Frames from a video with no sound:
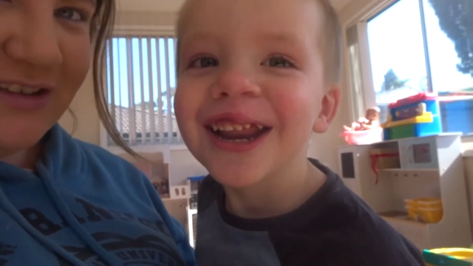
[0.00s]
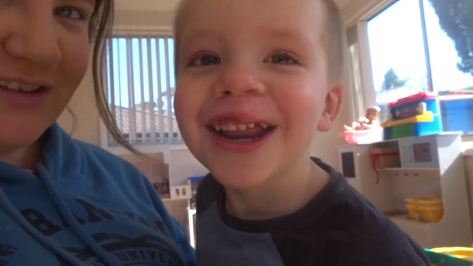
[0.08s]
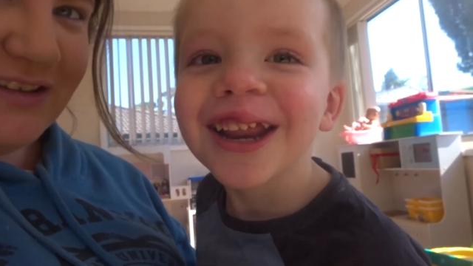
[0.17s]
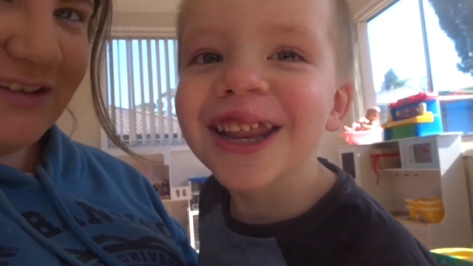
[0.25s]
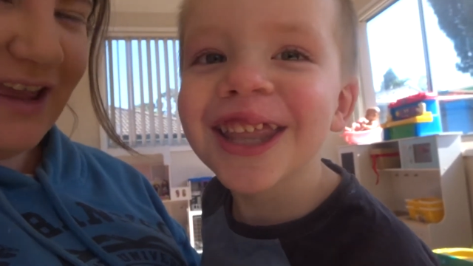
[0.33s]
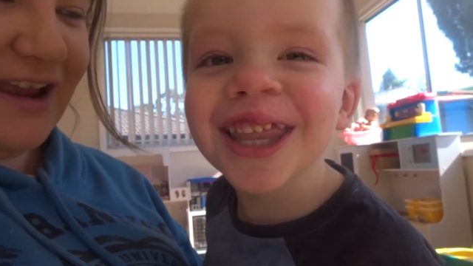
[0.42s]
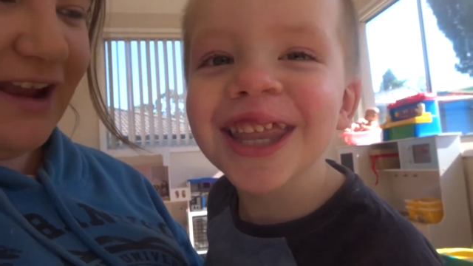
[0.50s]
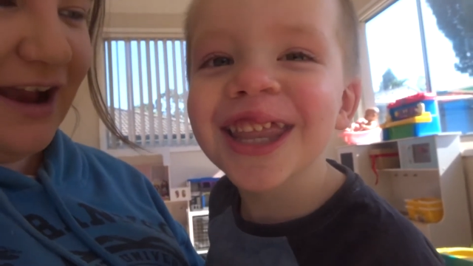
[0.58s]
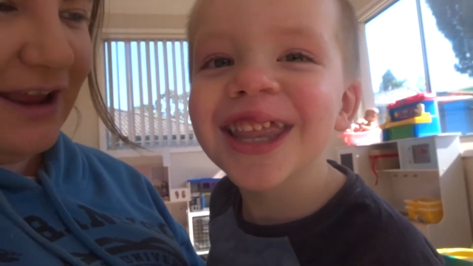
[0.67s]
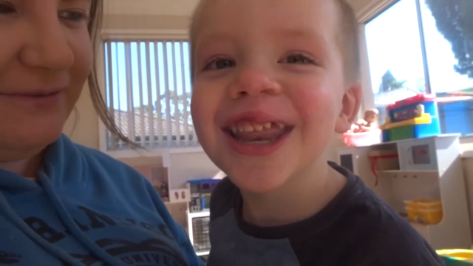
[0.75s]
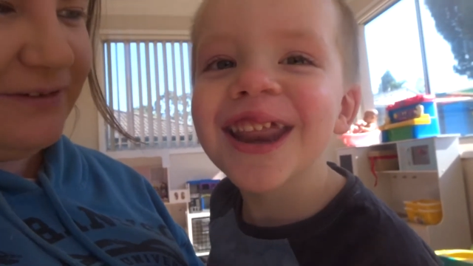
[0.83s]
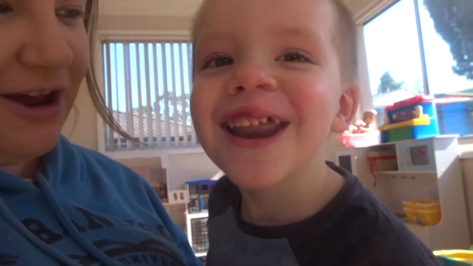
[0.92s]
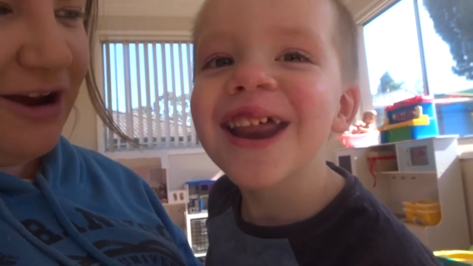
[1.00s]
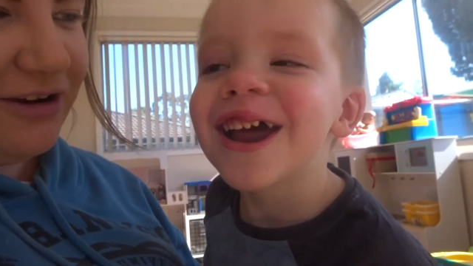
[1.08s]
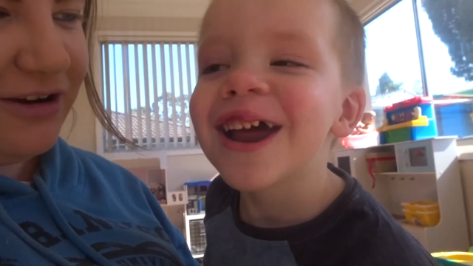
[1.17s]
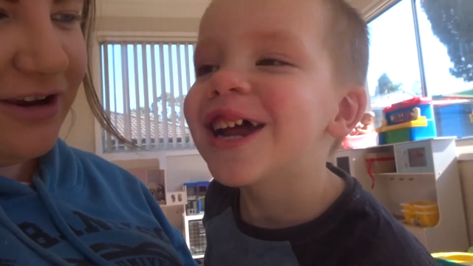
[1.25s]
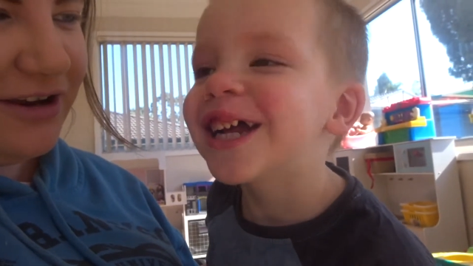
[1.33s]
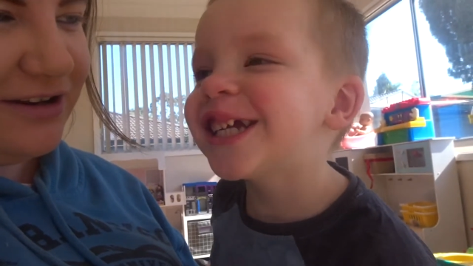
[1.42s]
Say hi,
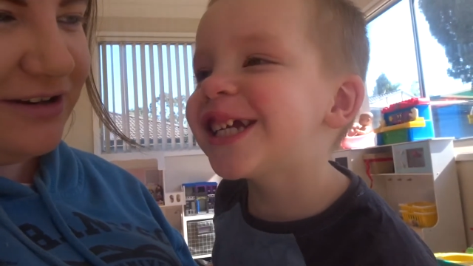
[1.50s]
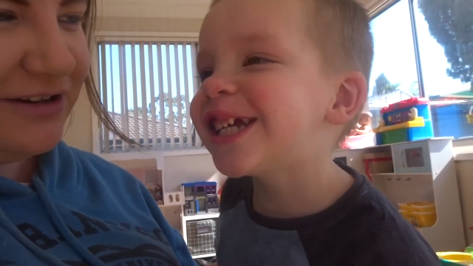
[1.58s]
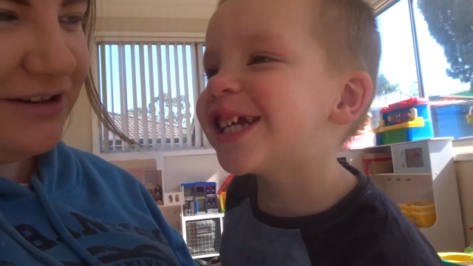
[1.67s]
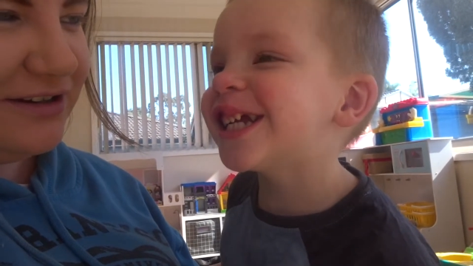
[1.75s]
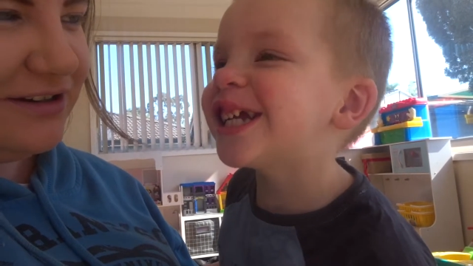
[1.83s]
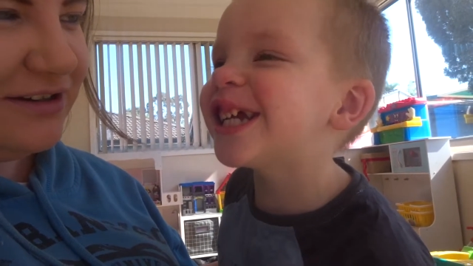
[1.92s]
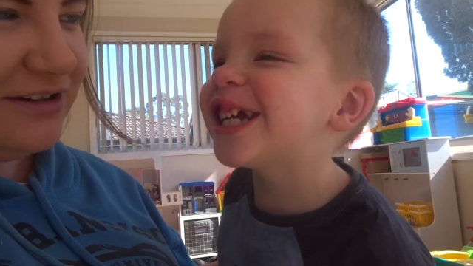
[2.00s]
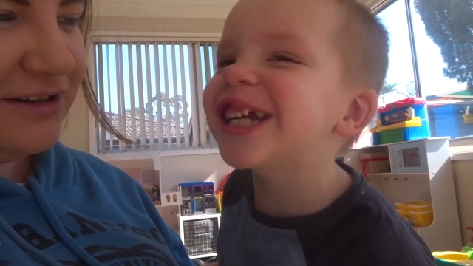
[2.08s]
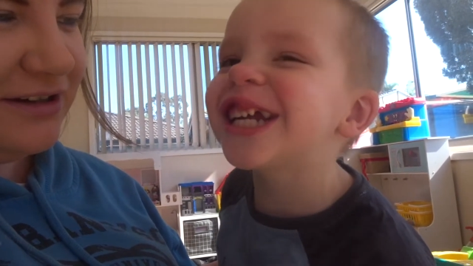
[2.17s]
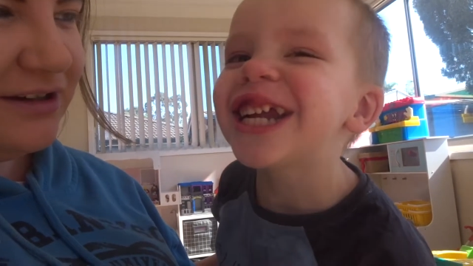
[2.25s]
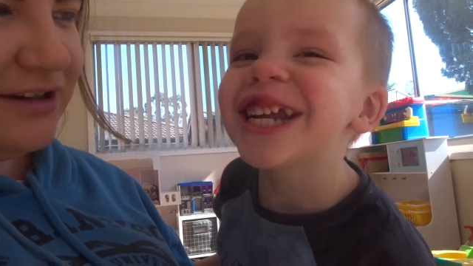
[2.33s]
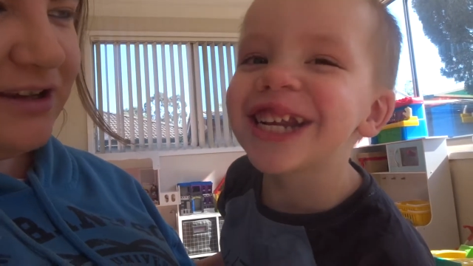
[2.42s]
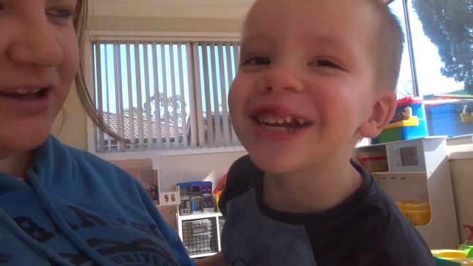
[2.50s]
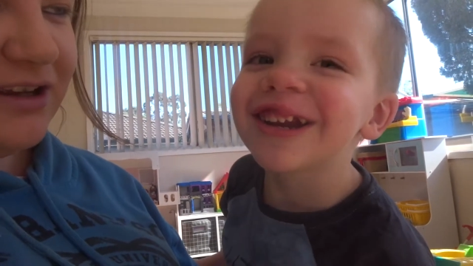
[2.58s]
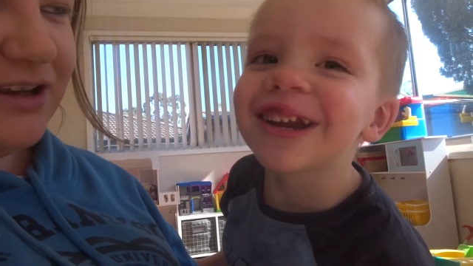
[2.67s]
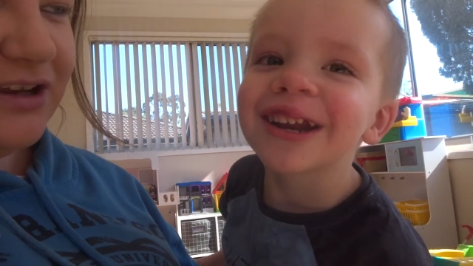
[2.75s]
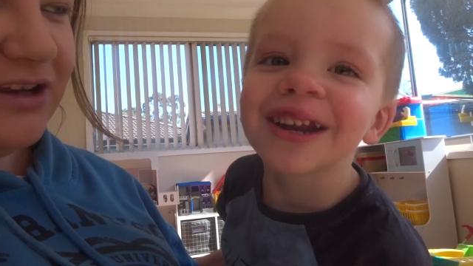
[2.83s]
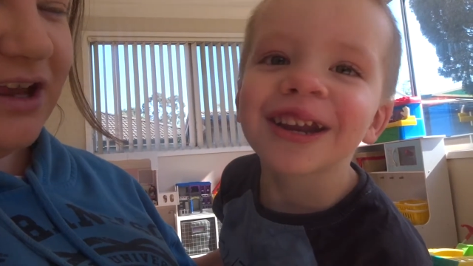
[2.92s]
vlog. It's Sissy.
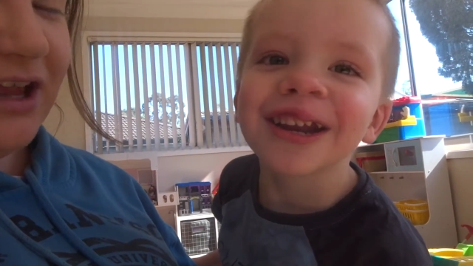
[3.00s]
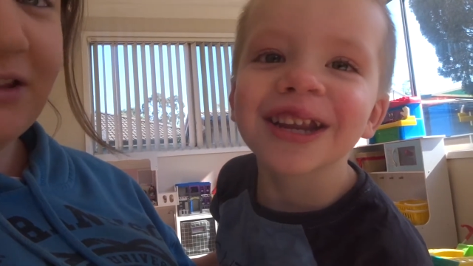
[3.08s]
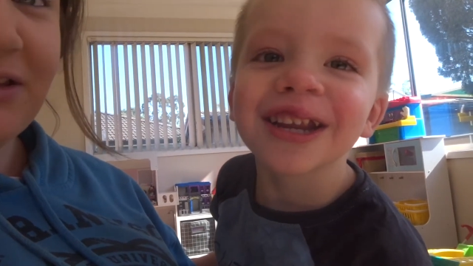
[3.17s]
And